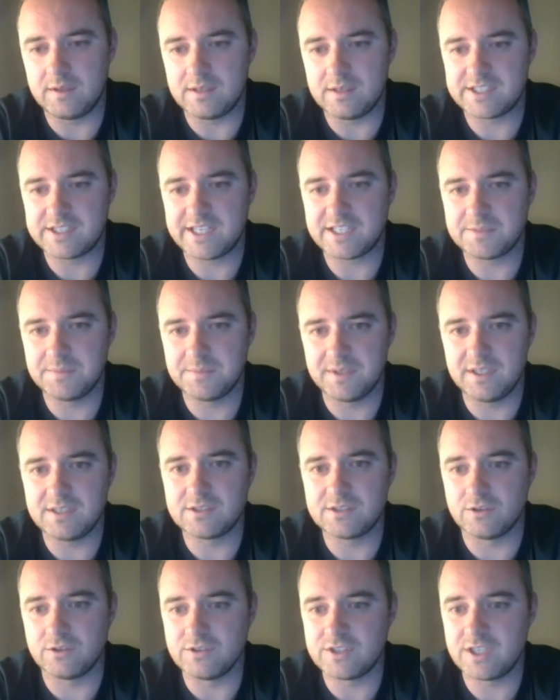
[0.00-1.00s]
the assessment is
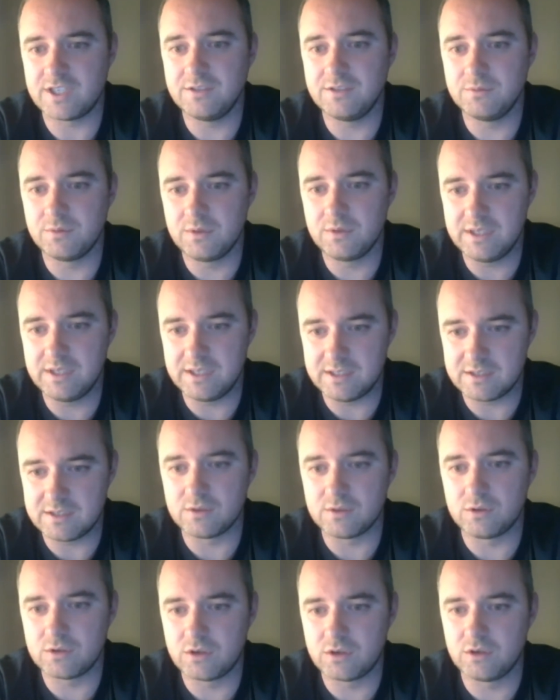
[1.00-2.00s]
continual; it
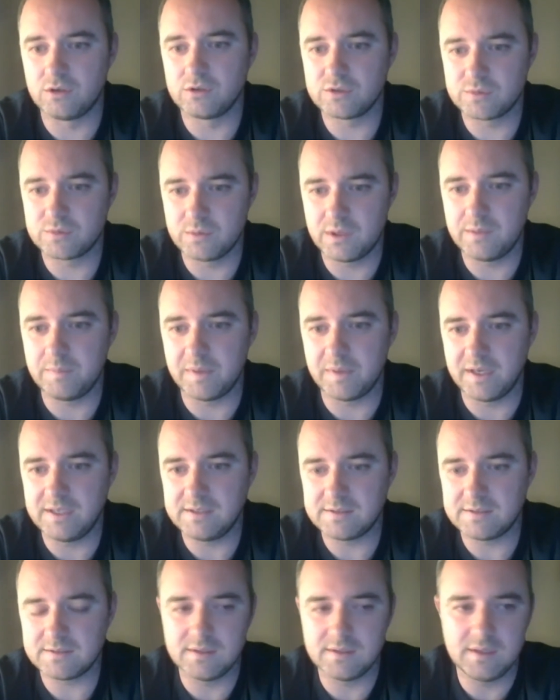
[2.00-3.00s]
is all coursework
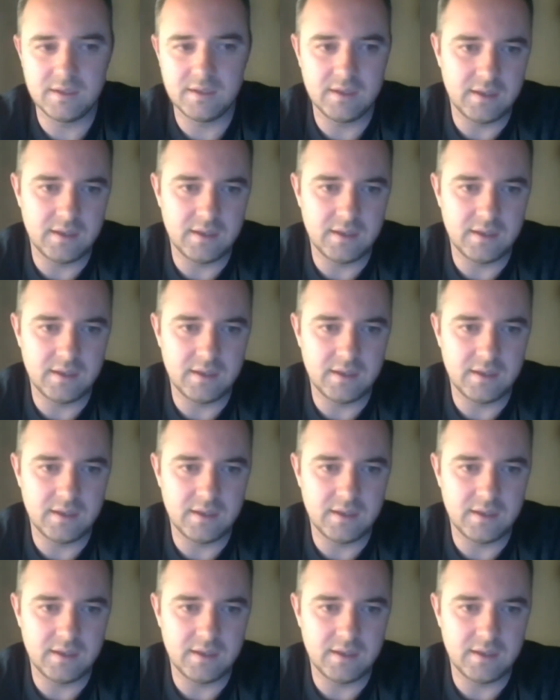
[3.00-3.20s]
based,